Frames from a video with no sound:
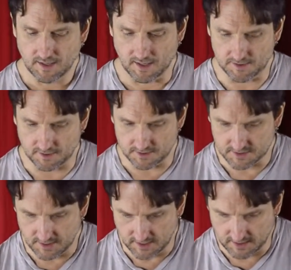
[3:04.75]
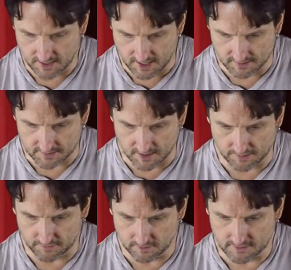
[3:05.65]
And you can see that
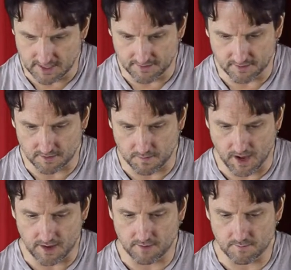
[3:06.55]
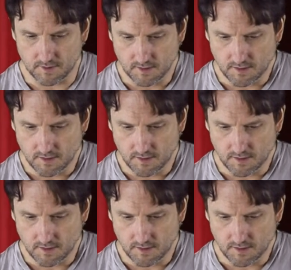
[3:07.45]
uh, if you look down here in the bottom,